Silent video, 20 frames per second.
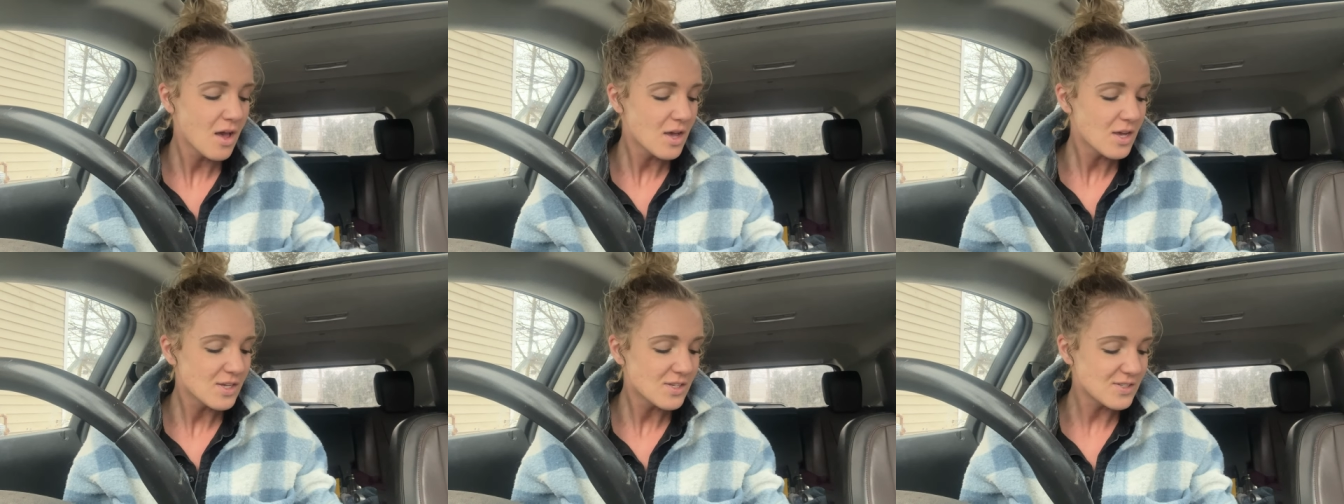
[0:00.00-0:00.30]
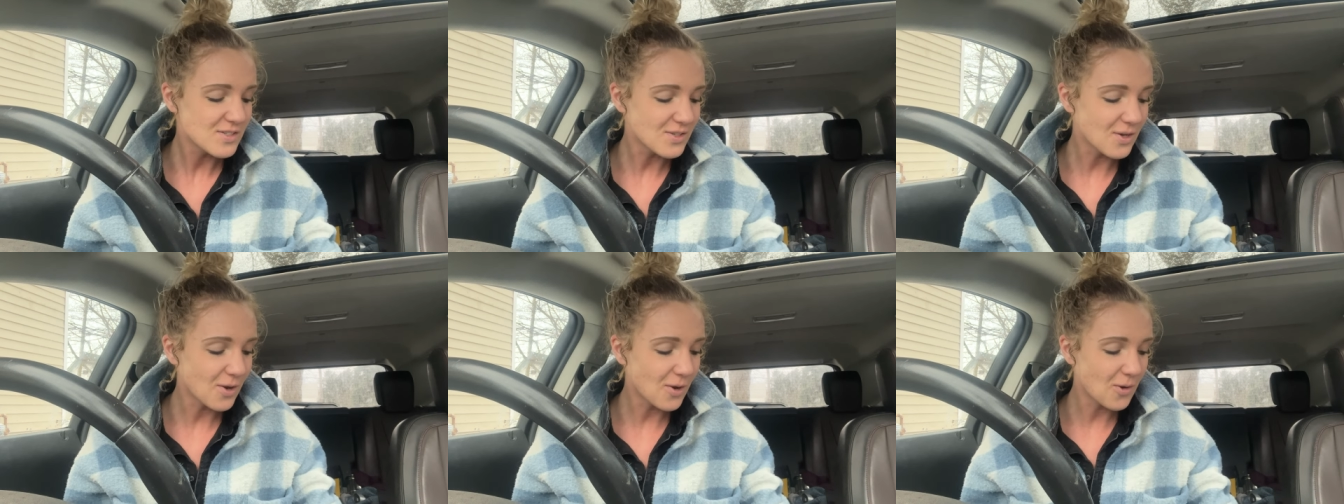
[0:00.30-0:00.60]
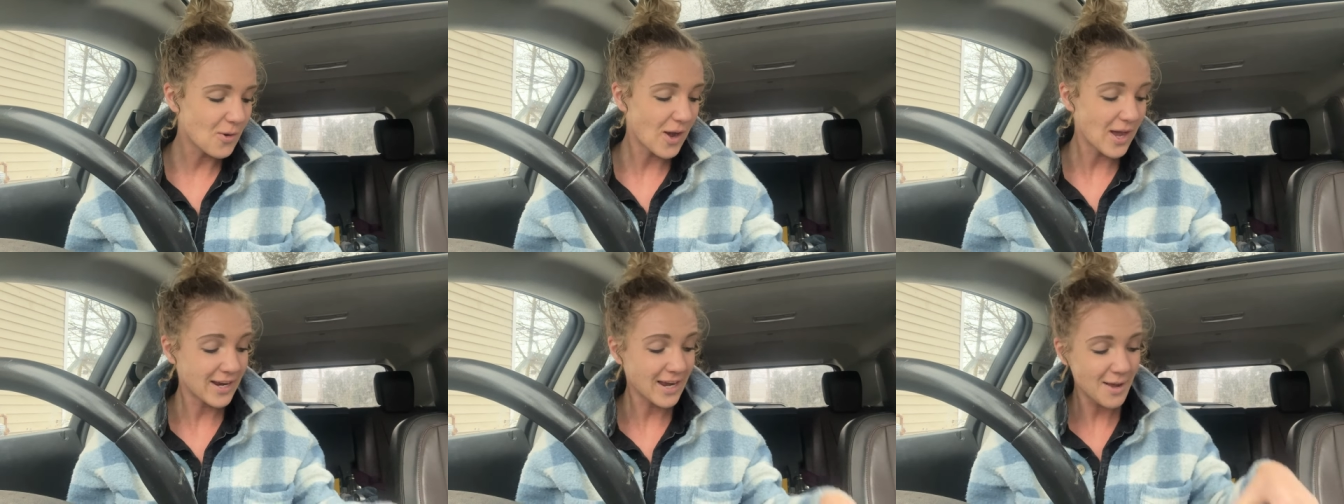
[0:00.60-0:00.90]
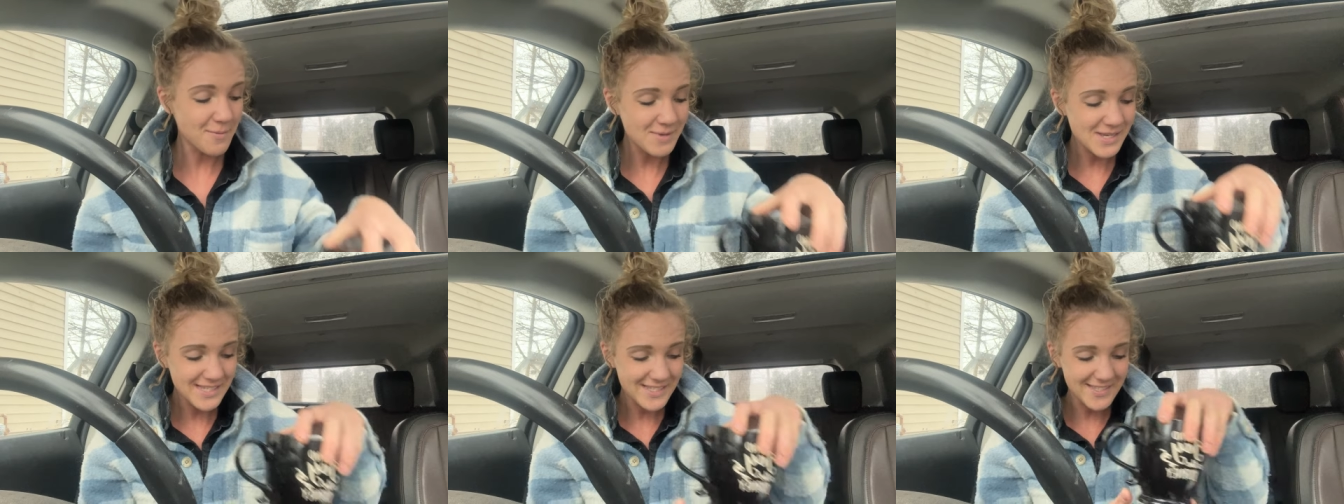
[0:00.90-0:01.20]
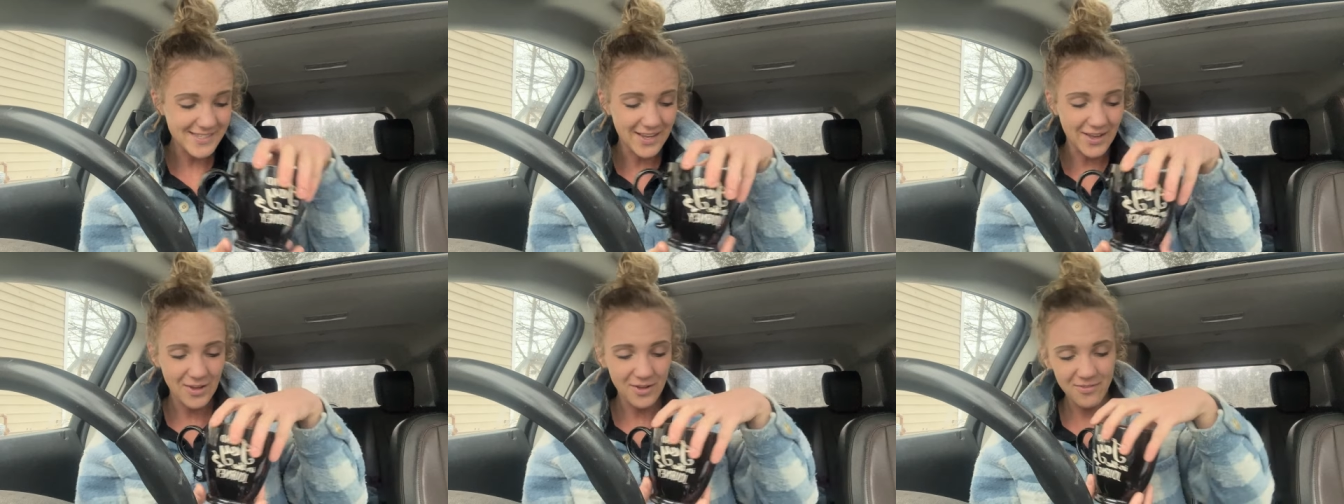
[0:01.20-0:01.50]
So I got
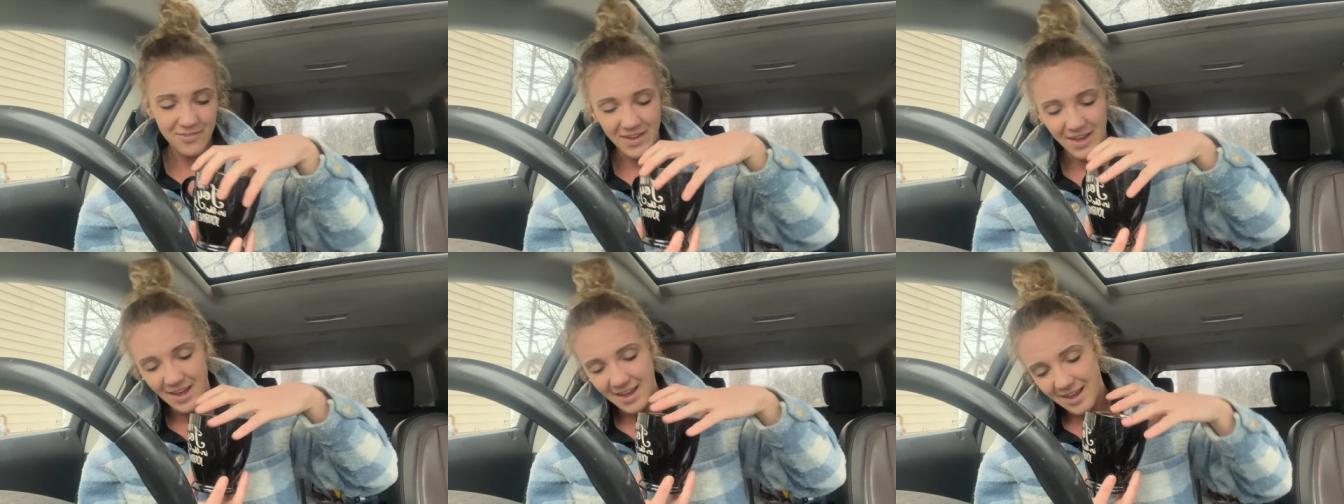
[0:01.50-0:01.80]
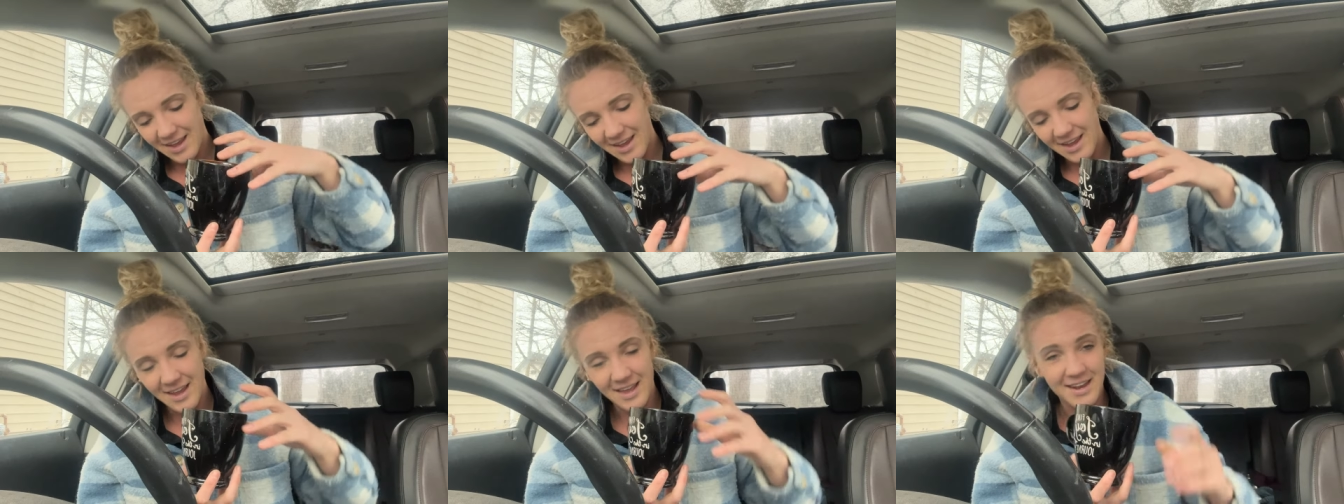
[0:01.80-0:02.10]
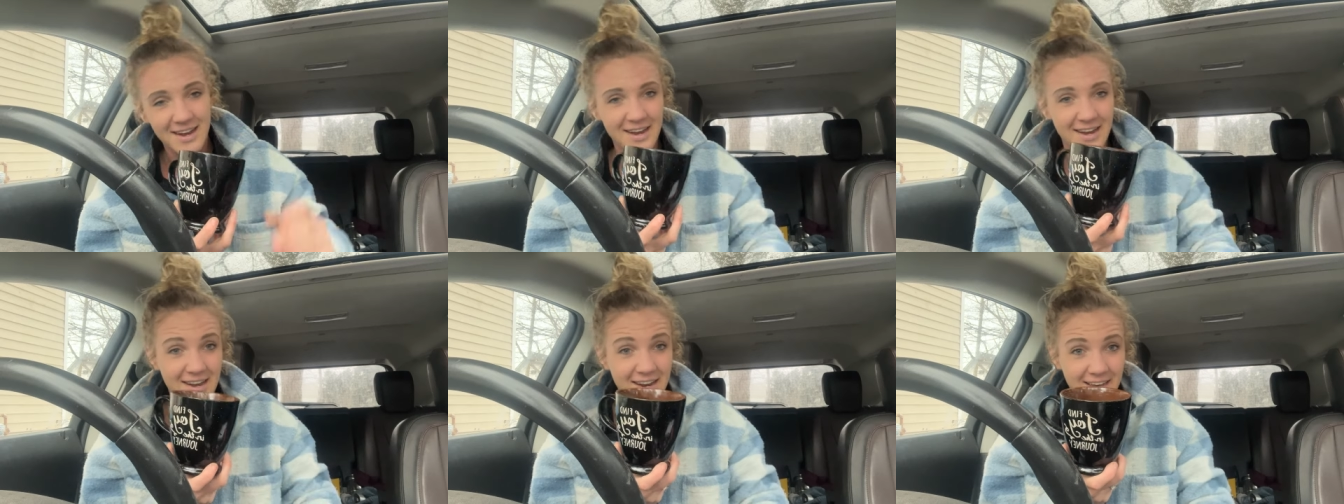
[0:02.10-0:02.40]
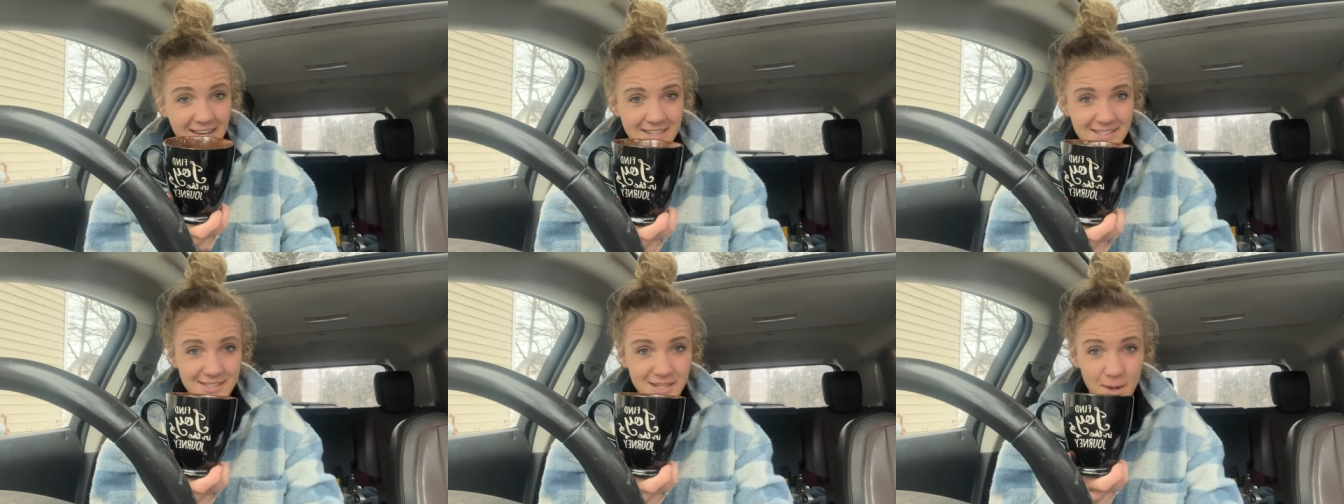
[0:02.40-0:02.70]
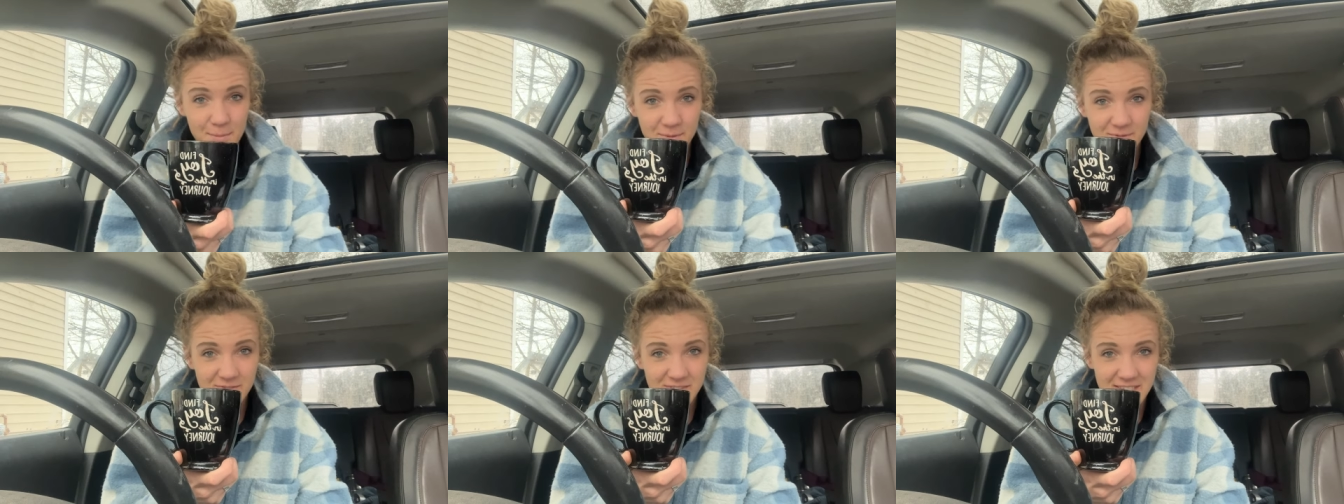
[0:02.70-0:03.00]
myself a nice
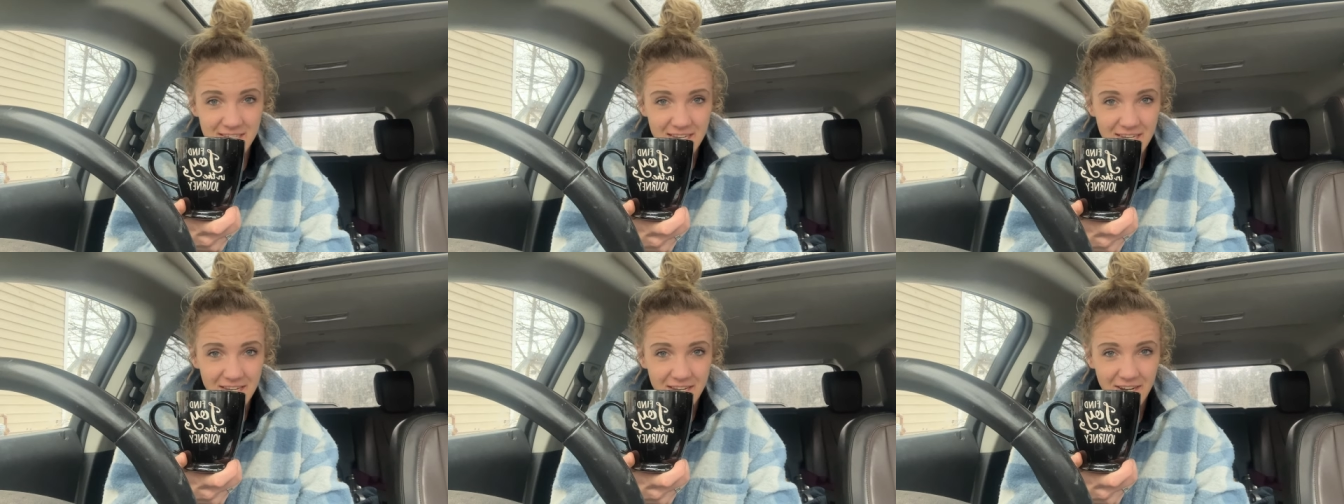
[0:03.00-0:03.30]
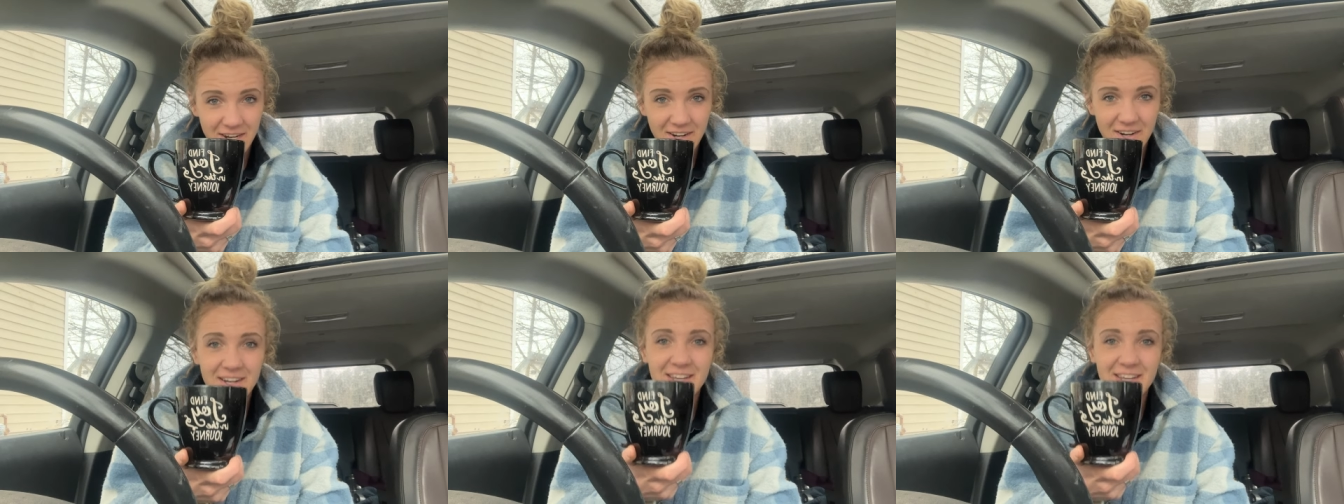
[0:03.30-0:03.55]
cup of tea here.